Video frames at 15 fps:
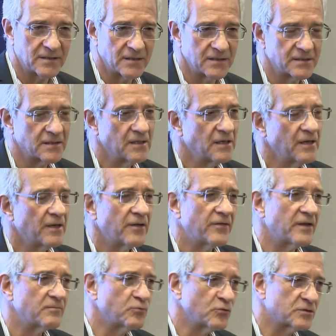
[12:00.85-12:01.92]
is
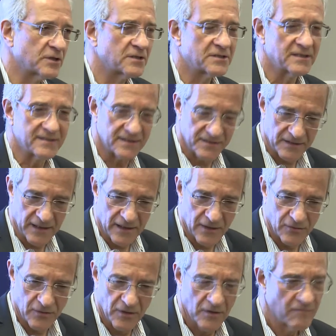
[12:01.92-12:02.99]
that Buczacz is a
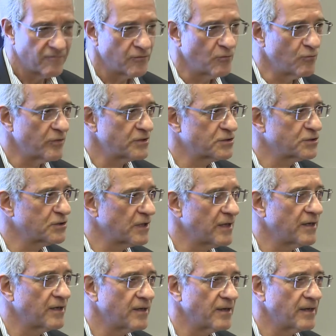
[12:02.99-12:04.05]
town from which uh,
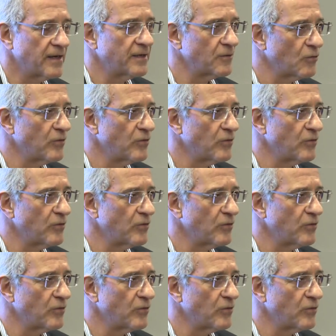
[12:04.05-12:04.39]
an,